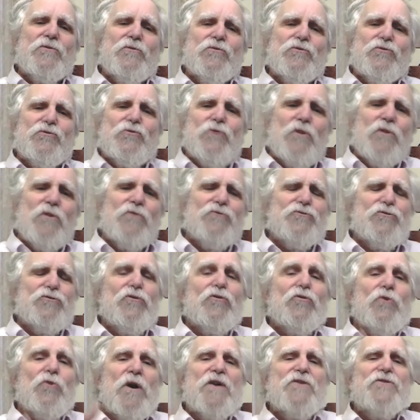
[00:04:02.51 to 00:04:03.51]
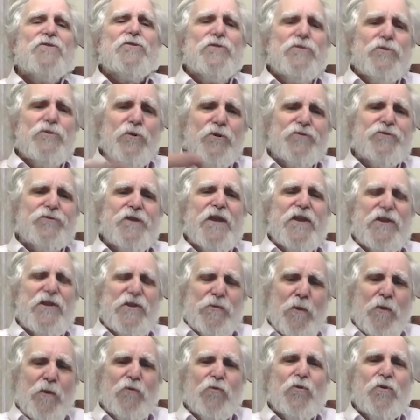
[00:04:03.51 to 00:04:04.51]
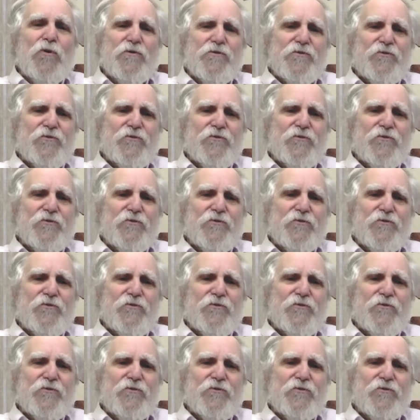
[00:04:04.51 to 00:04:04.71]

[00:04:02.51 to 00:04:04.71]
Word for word: Schrödinger equation to a sensible